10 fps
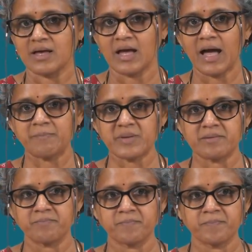happen
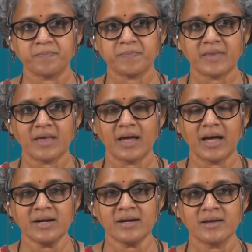
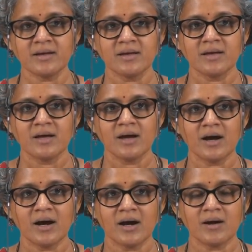and
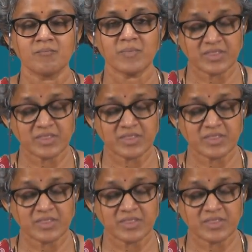um,